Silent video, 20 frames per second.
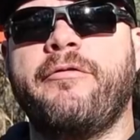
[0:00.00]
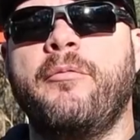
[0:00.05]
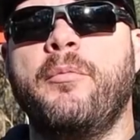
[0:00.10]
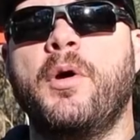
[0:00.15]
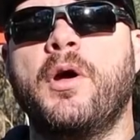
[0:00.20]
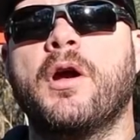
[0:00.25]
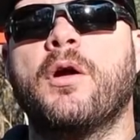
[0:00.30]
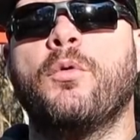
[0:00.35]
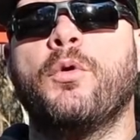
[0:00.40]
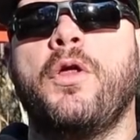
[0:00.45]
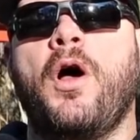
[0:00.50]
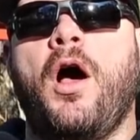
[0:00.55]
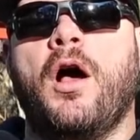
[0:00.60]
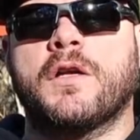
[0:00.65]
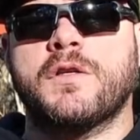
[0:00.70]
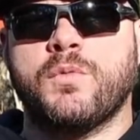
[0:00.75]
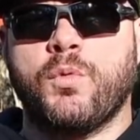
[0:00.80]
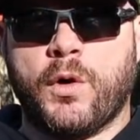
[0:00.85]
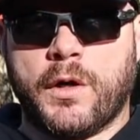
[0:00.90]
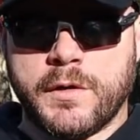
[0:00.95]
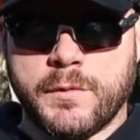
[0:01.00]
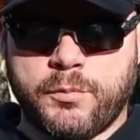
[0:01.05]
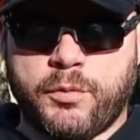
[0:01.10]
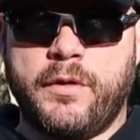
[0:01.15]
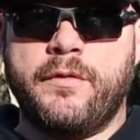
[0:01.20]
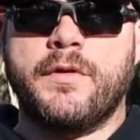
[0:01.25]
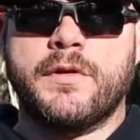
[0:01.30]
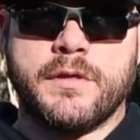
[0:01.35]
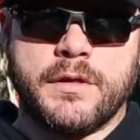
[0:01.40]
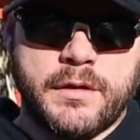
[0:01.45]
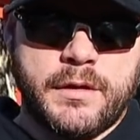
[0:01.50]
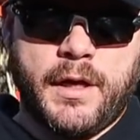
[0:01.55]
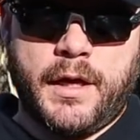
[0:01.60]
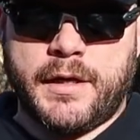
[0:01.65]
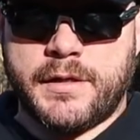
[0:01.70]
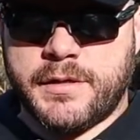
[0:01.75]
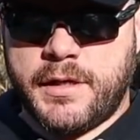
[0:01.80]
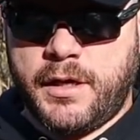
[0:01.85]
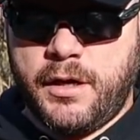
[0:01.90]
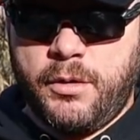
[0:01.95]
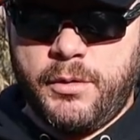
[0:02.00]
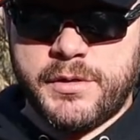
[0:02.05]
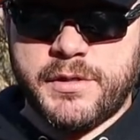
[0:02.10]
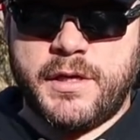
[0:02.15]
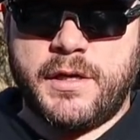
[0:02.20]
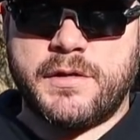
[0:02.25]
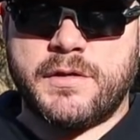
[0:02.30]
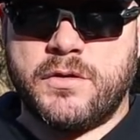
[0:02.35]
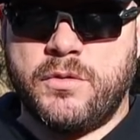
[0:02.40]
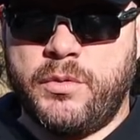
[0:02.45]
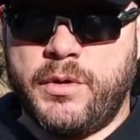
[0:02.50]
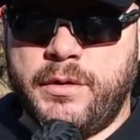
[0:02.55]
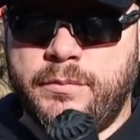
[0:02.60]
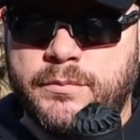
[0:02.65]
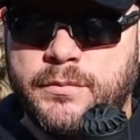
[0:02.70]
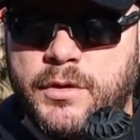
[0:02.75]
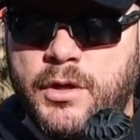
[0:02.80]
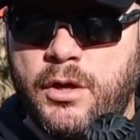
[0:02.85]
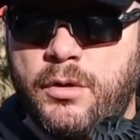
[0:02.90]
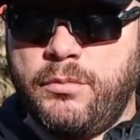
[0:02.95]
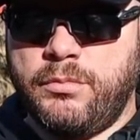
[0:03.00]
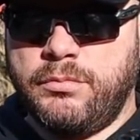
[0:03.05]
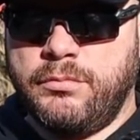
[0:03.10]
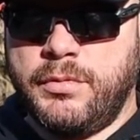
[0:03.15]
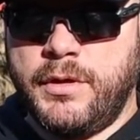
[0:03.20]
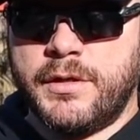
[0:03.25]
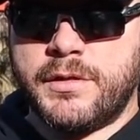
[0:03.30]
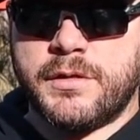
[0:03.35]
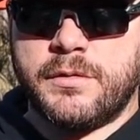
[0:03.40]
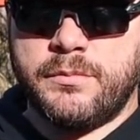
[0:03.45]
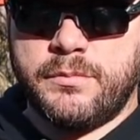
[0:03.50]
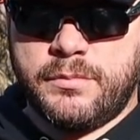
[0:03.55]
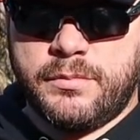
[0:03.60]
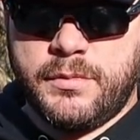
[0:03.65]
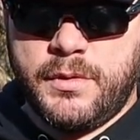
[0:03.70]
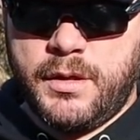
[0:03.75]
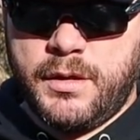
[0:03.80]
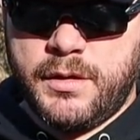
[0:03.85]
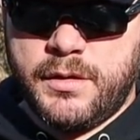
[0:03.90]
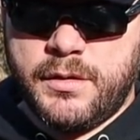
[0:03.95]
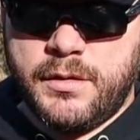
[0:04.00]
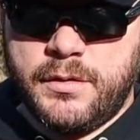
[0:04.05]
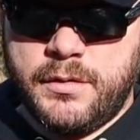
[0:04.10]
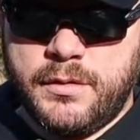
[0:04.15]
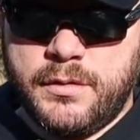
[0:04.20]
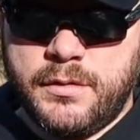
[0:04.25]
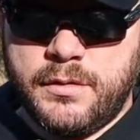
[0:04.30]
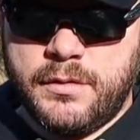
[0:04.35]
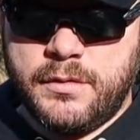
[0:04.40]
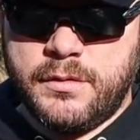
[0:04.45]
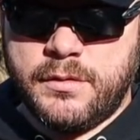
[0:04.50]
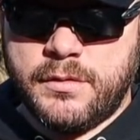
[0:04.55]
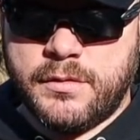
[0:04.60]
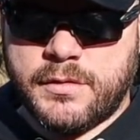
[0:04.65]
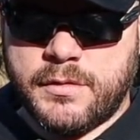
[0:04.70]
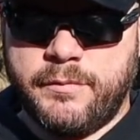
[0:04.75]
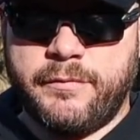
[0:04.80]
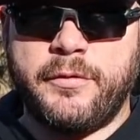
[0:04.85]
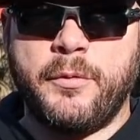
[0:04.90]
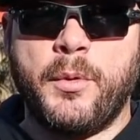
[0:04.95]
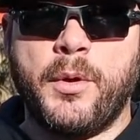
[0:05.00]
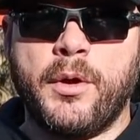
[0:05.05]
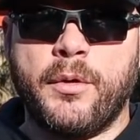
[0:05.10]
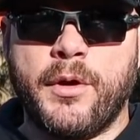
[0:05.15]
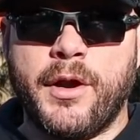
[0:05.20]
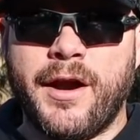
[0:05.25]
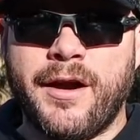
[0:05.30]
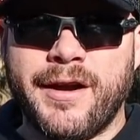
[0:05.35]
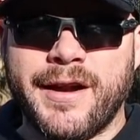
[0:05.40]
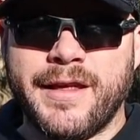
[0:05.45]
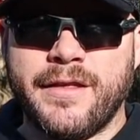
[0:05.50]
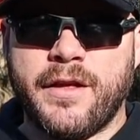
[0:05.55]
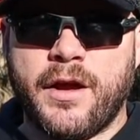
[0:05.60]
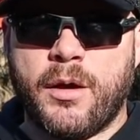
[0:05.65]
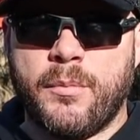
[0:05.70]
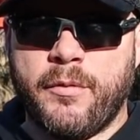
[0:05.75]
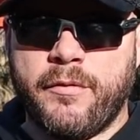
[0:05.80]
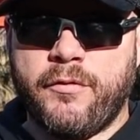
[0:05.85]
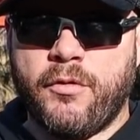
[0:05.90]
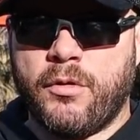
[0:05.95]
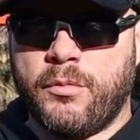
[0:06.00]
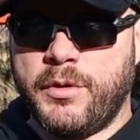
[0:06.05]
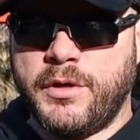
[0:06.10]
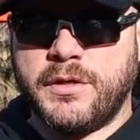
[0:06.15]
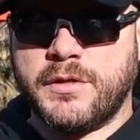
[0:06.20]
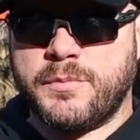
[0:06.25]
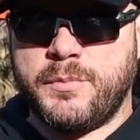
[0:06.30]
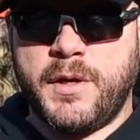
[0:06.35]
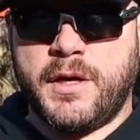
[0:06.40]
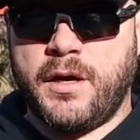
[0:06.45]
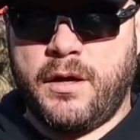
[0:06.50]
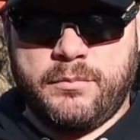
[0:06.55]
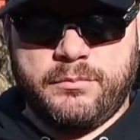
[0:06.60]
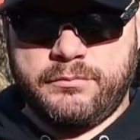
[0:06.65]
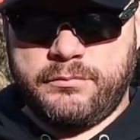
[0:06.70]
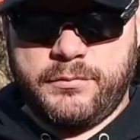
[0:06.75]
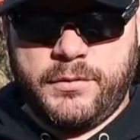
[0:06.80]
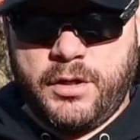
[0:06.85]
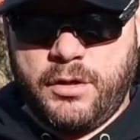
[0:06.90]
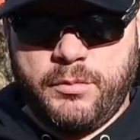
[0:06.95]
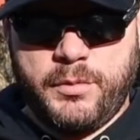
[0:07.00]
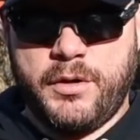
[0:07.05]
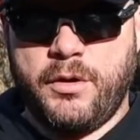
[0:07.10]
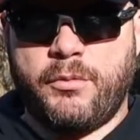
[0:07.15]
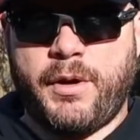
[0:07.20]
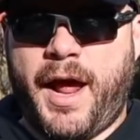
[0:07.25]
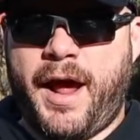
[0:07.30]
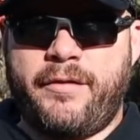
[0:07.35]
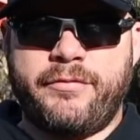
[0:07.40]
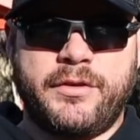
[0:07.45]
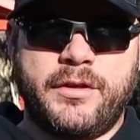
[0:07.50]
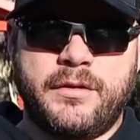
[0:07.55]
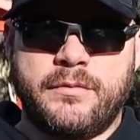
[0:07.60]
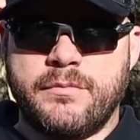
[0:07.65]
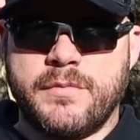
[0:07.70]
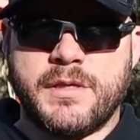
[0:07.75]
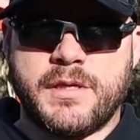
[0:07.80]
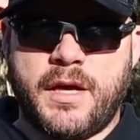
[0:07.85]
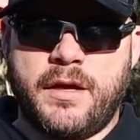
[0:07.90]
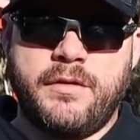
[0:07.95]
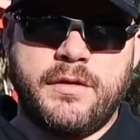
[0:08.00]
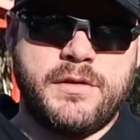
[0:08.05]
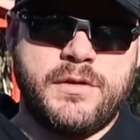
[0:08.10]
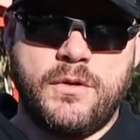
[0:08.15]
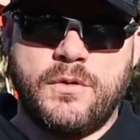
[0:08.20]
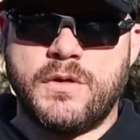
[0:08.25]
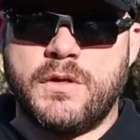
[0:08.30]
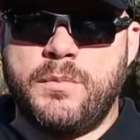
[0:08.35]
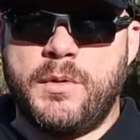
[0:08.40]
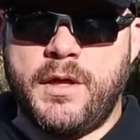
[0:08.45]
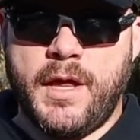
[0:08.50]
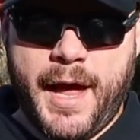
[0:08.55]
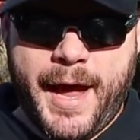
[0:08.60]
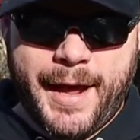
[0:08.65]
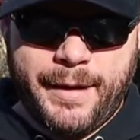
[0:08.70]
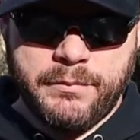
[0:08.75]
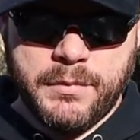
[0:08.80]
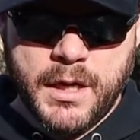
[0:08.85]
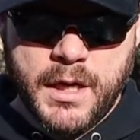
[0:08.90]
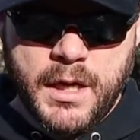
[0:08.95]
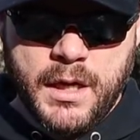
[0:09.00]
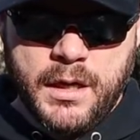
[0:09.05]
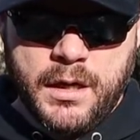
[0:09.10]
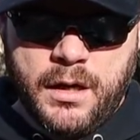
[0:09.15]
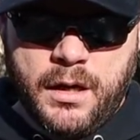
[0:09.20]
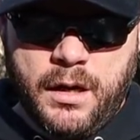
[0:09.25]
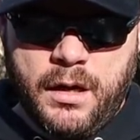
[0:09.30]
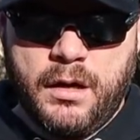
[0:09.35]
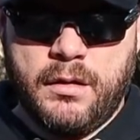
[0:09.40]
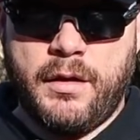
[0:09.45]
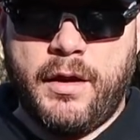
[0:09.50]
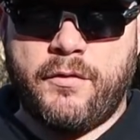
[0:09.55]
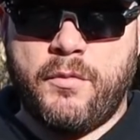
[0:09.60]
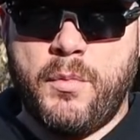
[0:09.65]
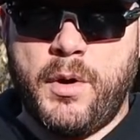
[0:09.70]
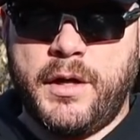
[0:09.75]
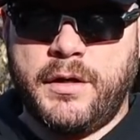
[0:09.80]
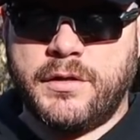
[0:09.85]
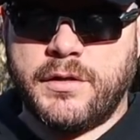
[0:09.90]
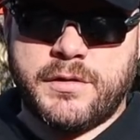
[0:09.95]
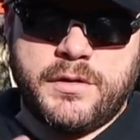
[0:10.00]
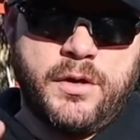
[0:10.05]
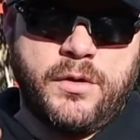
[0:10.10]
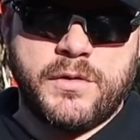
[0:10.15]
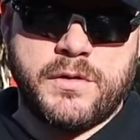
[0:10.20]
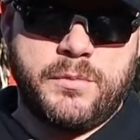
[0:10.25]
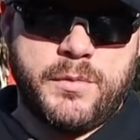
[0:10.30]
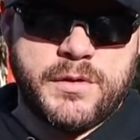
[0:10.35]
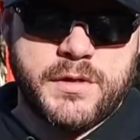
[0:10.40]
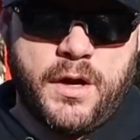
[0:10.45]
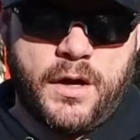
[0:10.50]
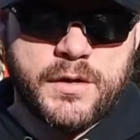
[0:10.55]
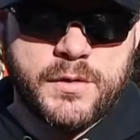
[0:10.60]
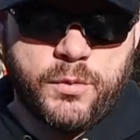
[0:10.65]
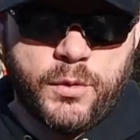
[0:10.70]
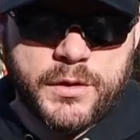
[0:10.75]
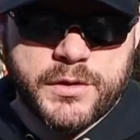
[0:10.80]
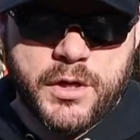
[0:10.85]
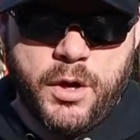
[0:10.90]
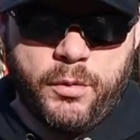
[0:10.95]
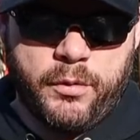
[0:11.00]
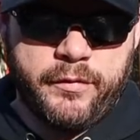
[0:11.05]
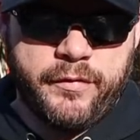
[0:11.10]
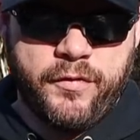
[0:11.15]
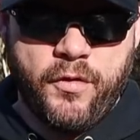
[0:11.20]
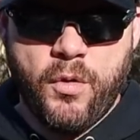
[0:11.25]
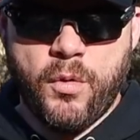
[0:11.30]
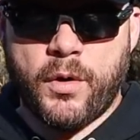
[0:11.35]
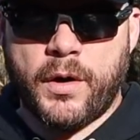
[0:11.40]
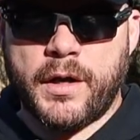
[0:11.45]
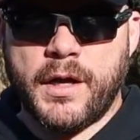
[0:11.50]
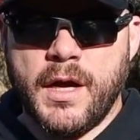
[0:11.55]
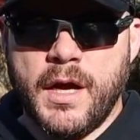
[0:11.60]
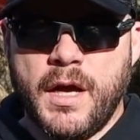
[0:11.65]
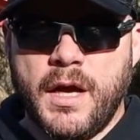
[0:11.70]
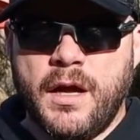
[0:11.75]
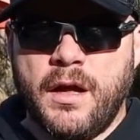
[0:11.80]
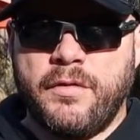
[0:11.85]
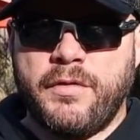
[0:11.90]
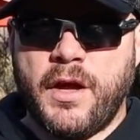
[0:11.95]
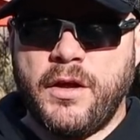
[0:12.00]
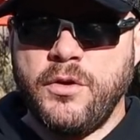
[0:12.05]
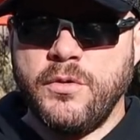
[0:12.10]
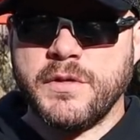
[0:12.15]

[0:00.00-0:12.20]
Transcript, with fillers: familiar with HUXWRX previously, like I said, OSS, so we you know get some uh, some familiarity there before we just become you know we don't have to say this used to be that. Uh, everybody just knows them as HUXWRX going forward. They